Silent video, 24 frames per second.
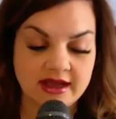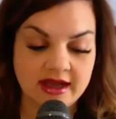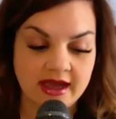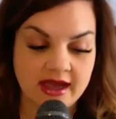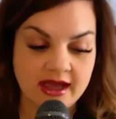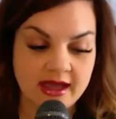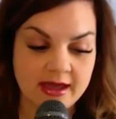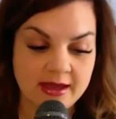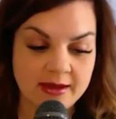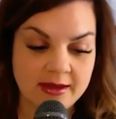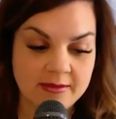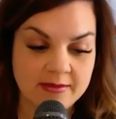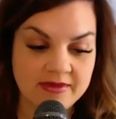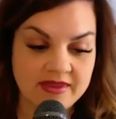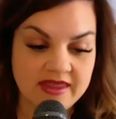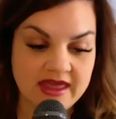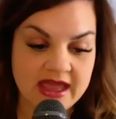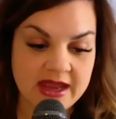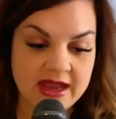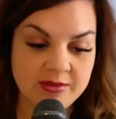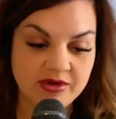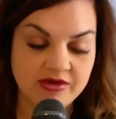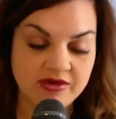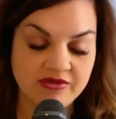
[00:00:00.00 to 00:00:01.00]
Um,
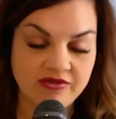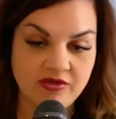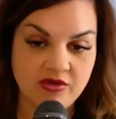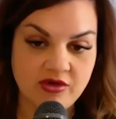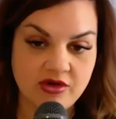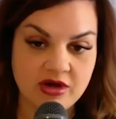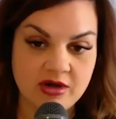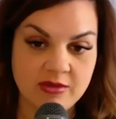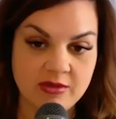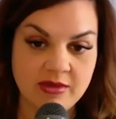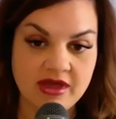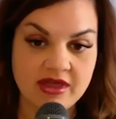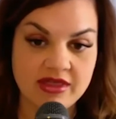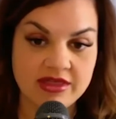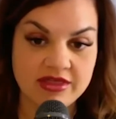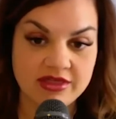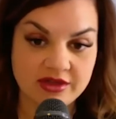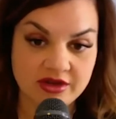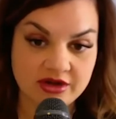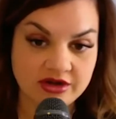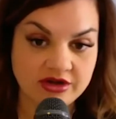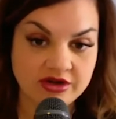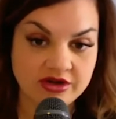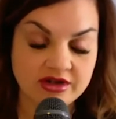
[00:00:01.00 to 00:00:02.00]
they perform a
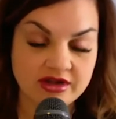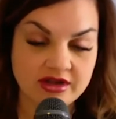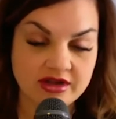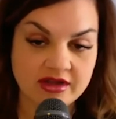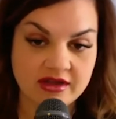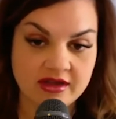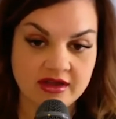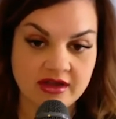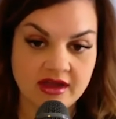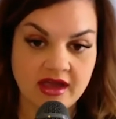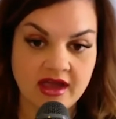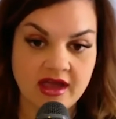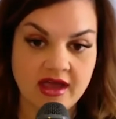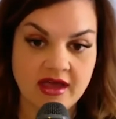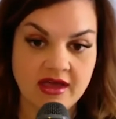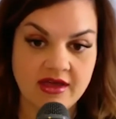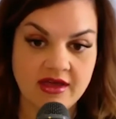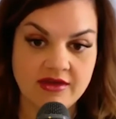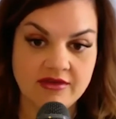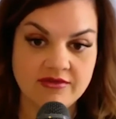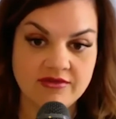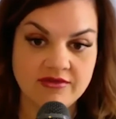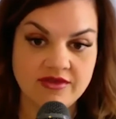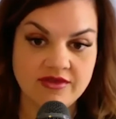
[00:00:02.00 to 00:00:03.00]
third
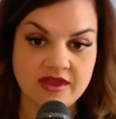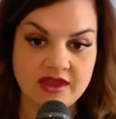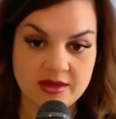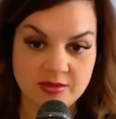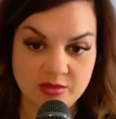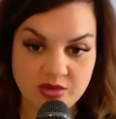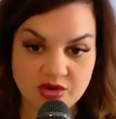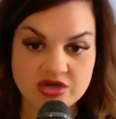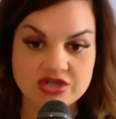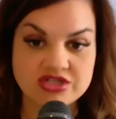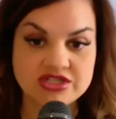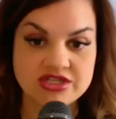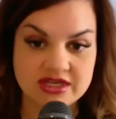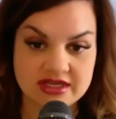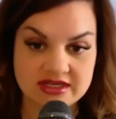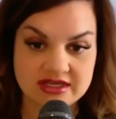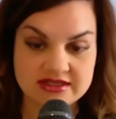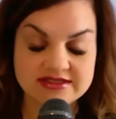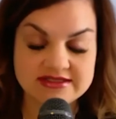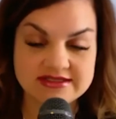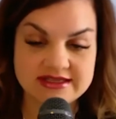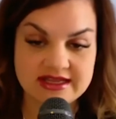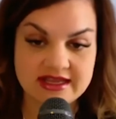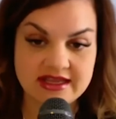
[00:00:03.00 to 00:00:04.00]
of the
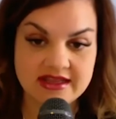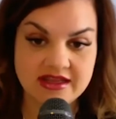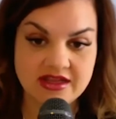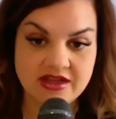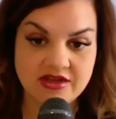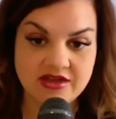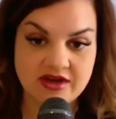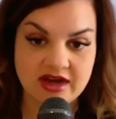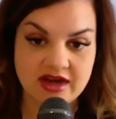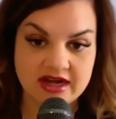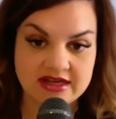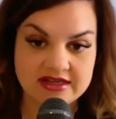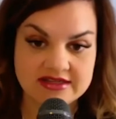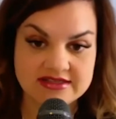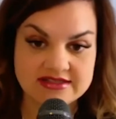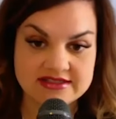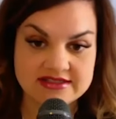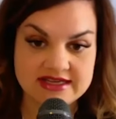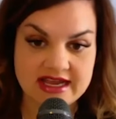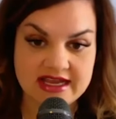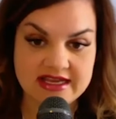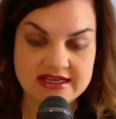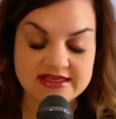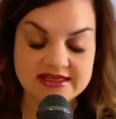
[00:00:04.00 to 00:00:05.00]
abortions in the United
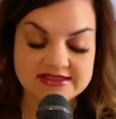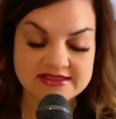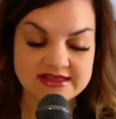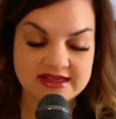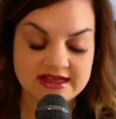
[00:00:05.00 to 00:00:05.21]
States.